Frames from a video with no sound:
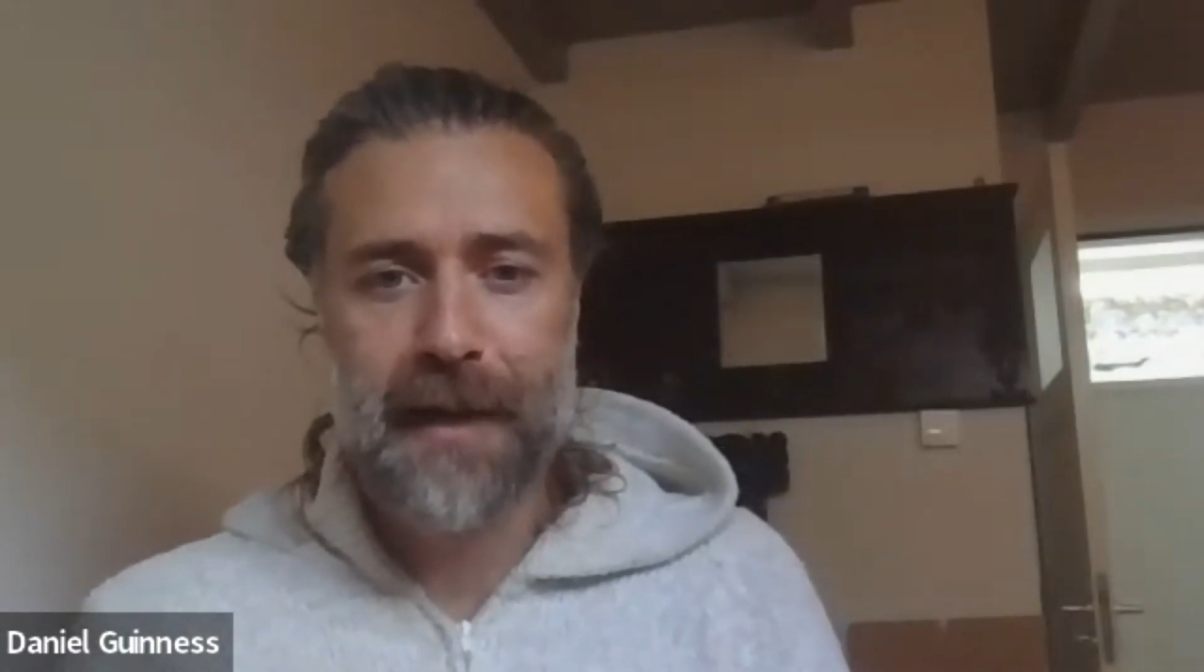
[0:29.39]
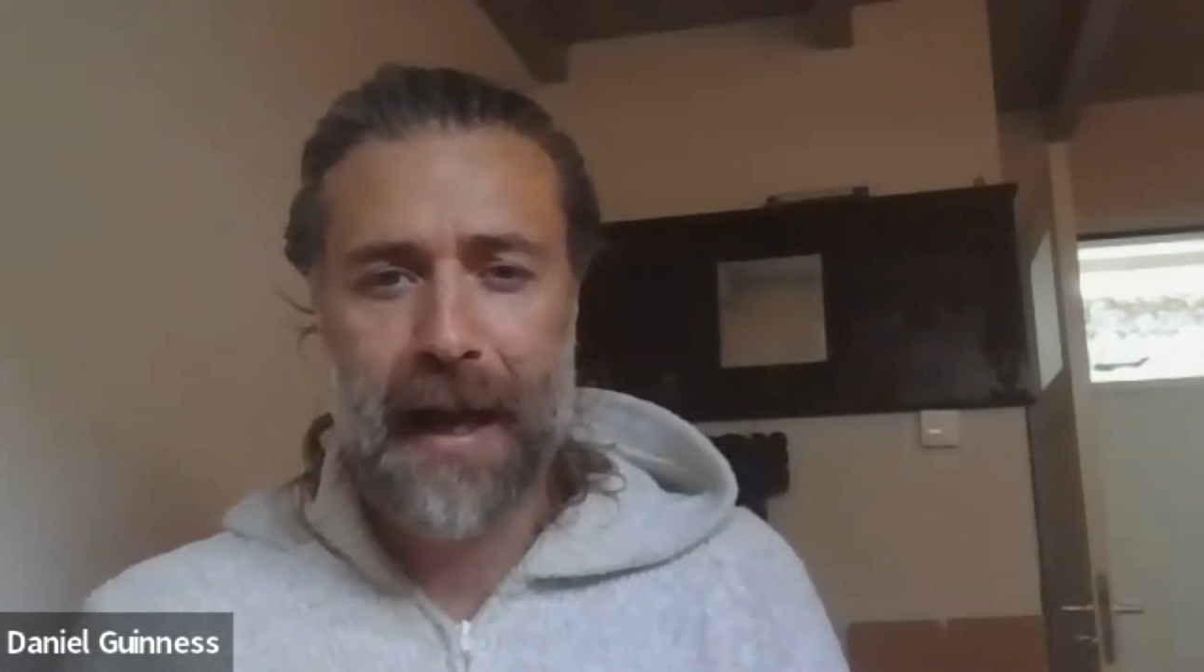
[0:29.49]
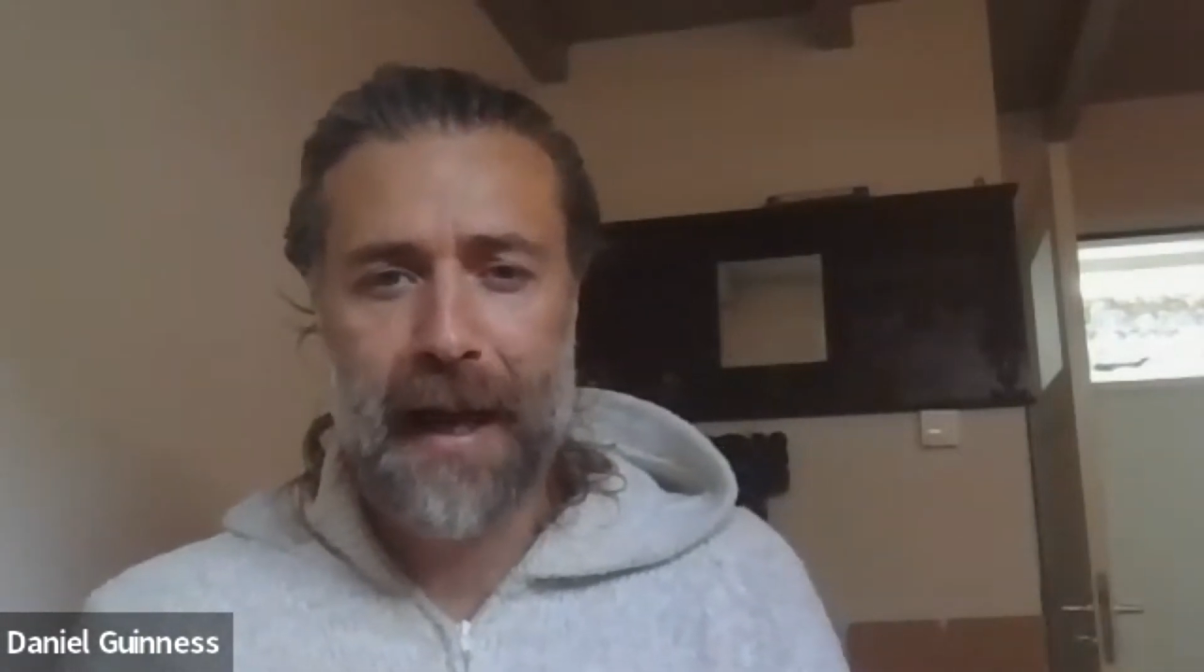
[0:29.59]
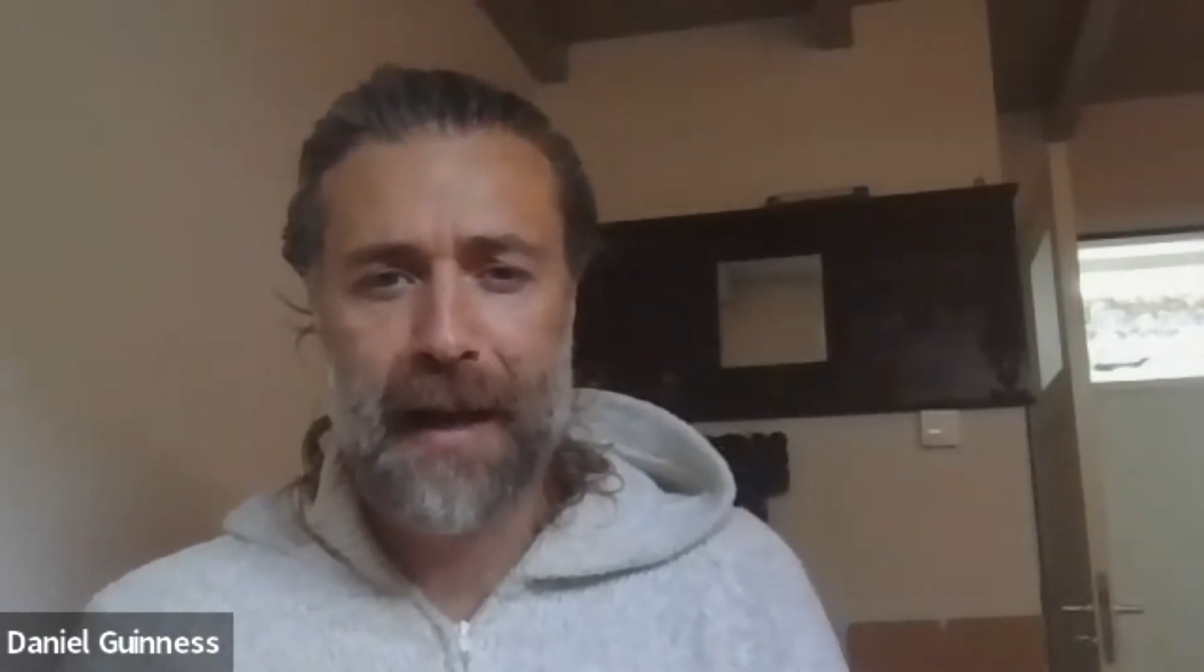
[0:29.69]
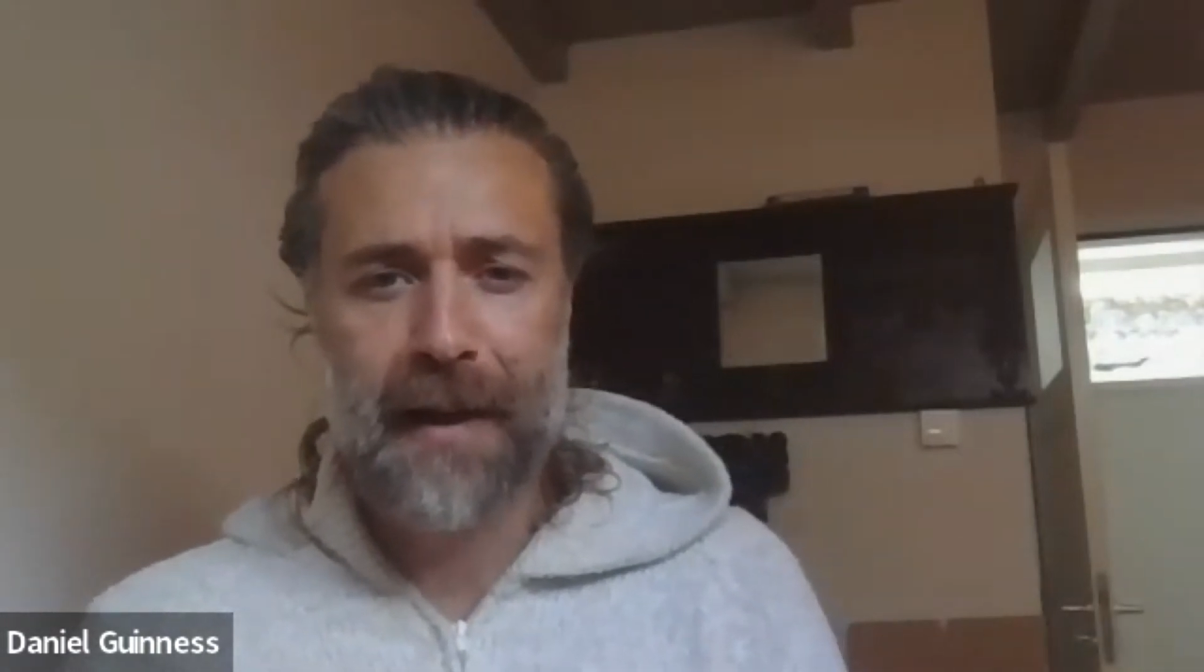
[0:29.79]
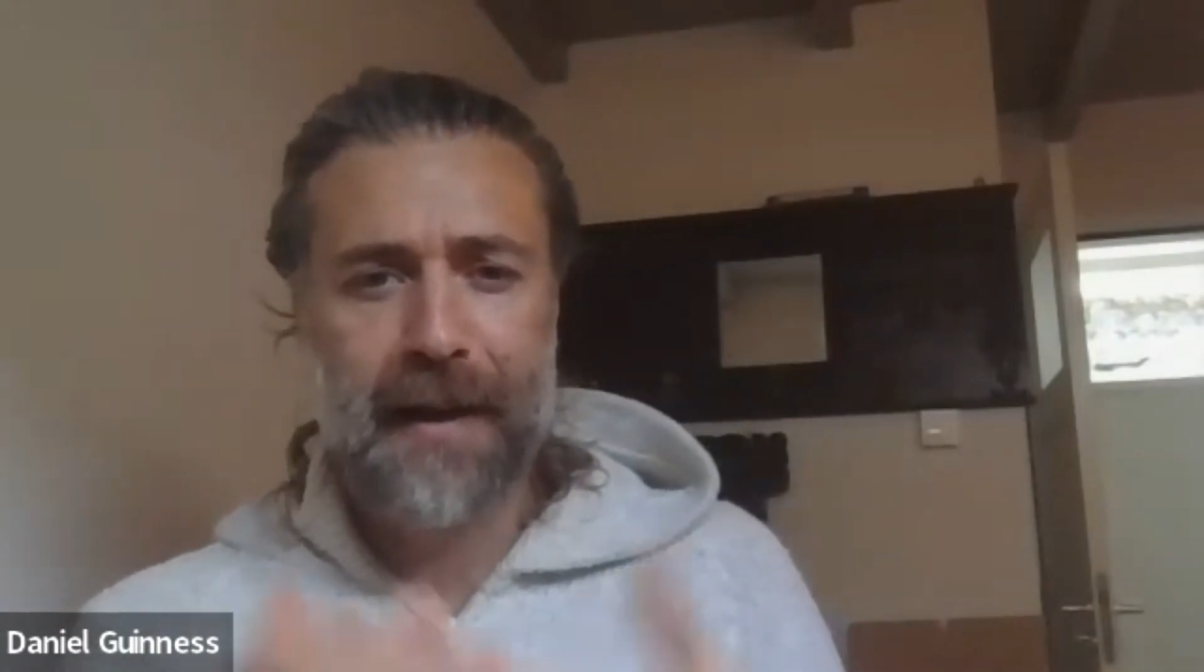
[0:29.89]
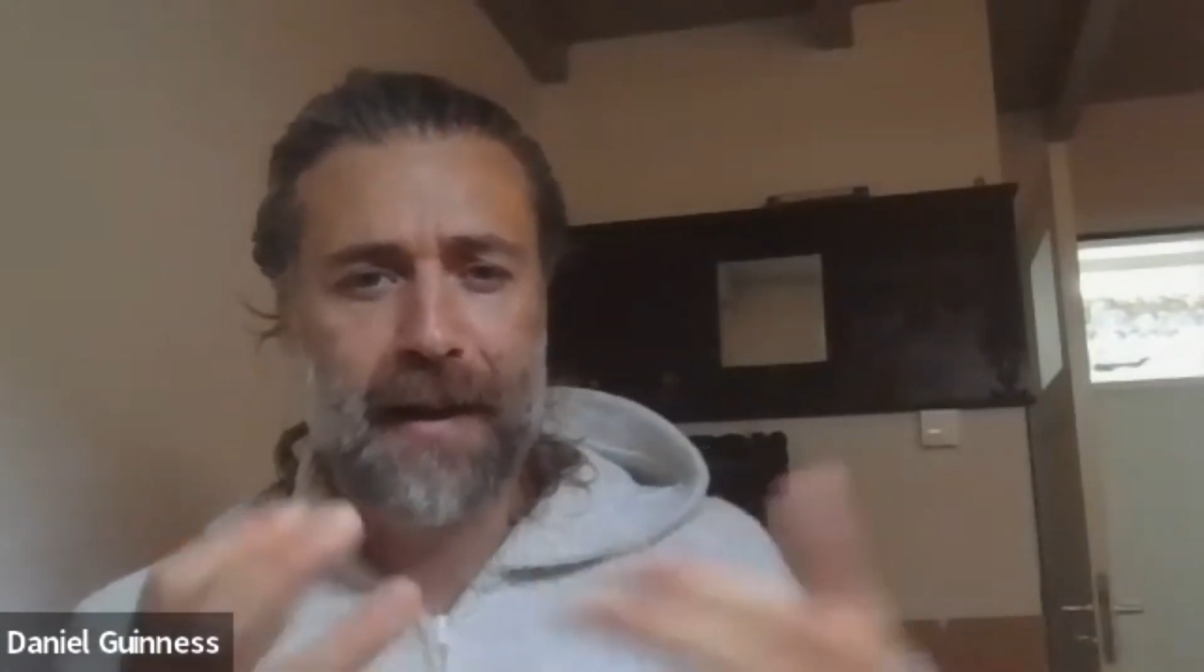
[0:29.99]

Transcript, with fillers: uh,